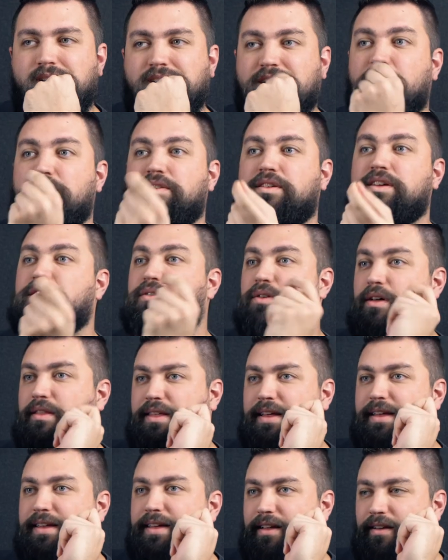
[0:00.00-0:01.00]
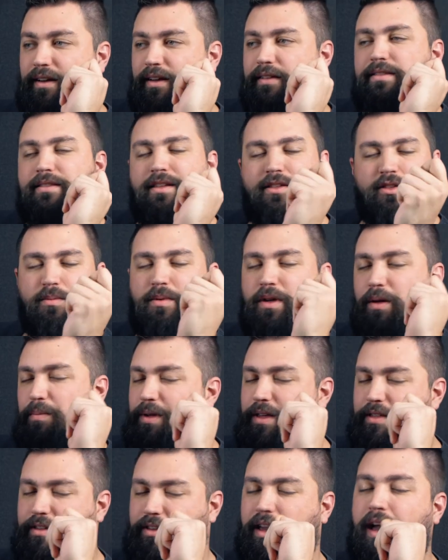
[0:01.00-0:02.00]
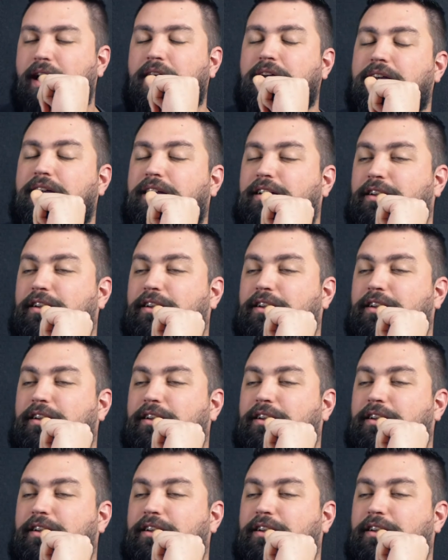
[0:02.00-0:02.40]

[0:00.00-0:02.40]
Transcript: he goes into it thinking, like, this will be a piece of cake.